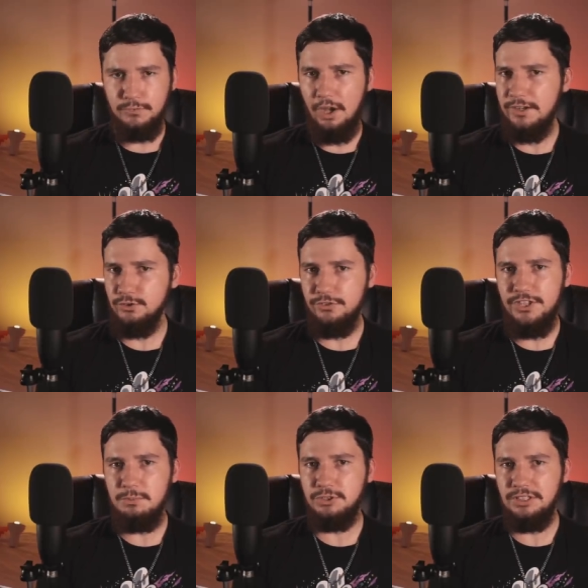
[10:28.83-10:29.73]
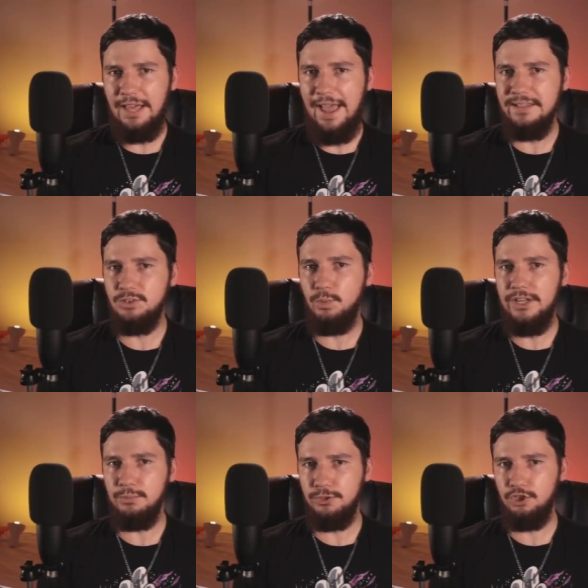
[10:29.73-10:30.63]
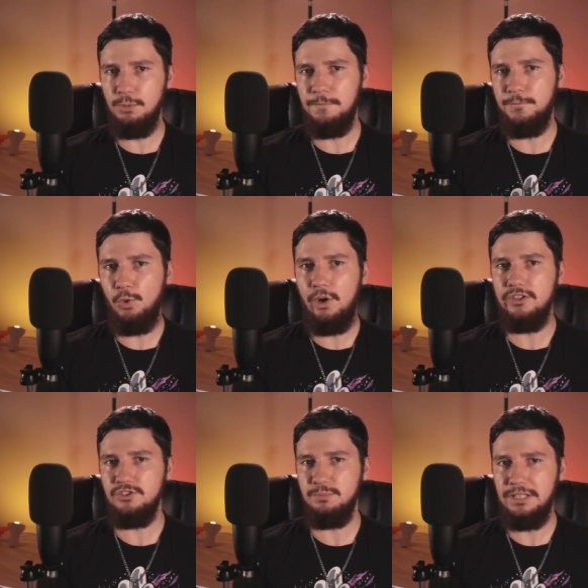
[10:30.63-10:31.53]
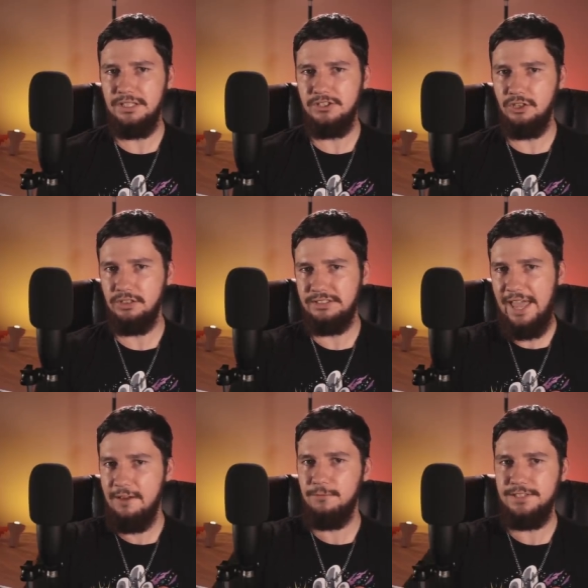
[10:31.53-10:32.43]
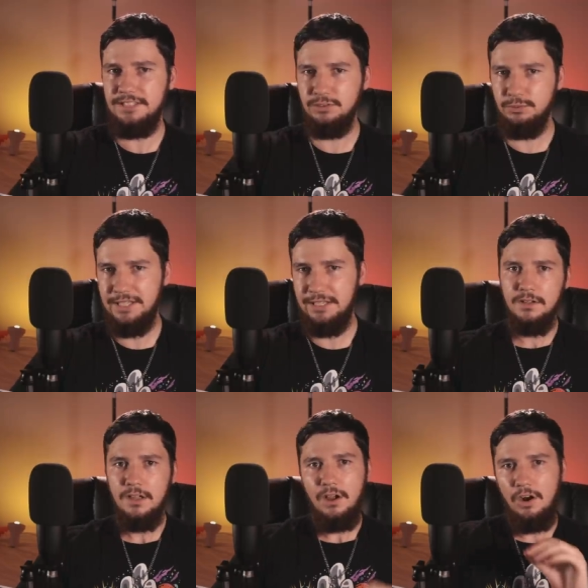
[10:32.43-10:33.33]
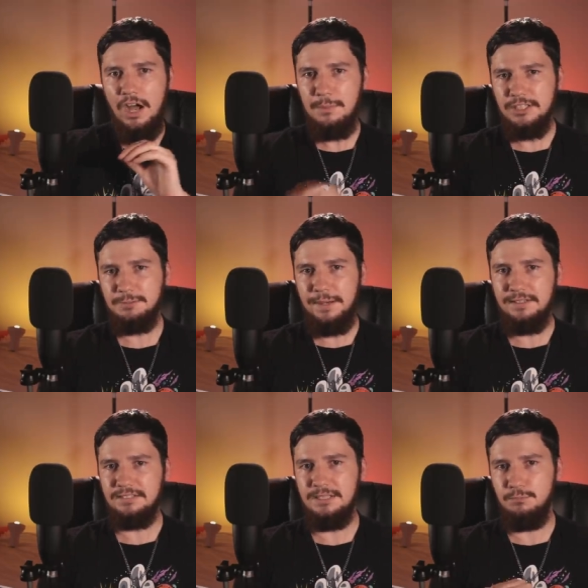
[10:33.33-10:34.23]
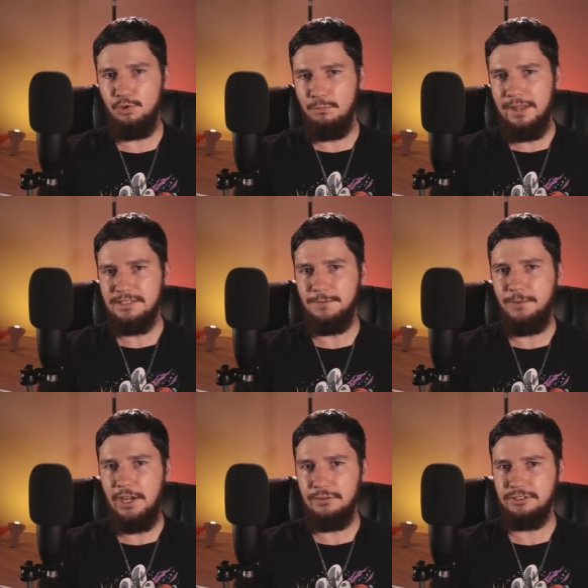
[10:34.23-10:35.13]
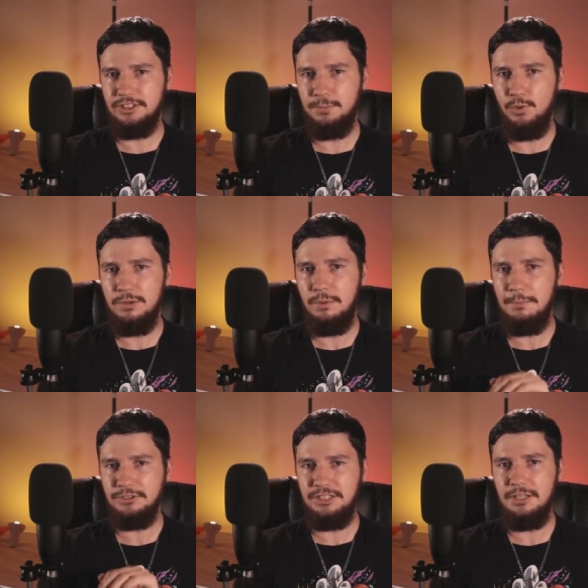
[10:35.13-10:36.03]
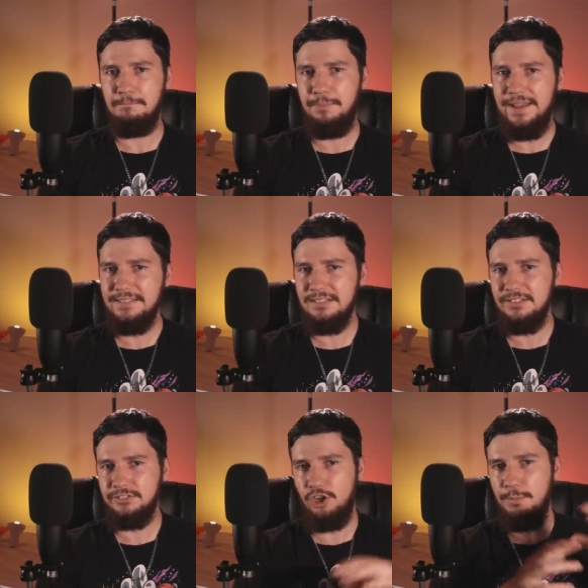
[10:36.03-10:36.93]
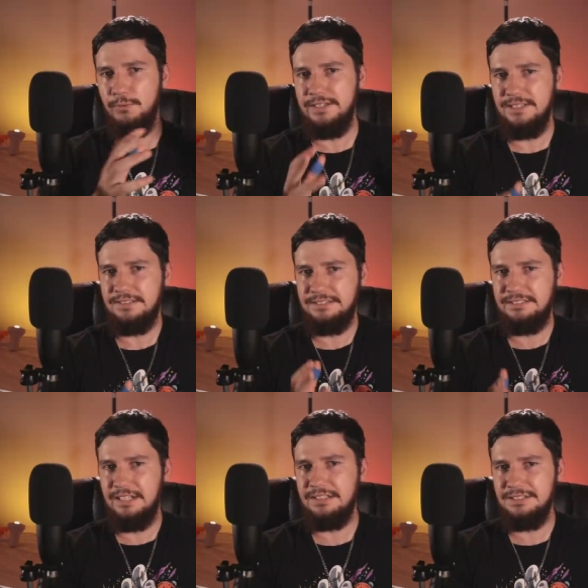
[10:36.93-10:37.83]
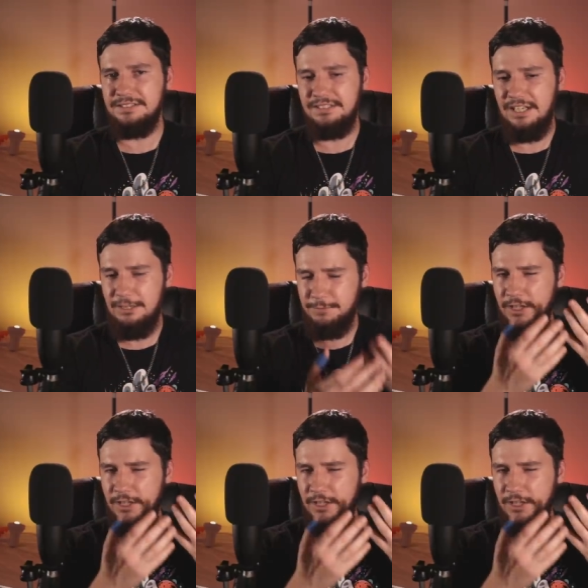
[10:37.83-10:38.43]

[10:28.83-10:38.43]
I don't think Mozilla has a way to recoup $400 million every single year. I would expect to see more massive firings to the point where Mozilla basically just operates as a skeleton staff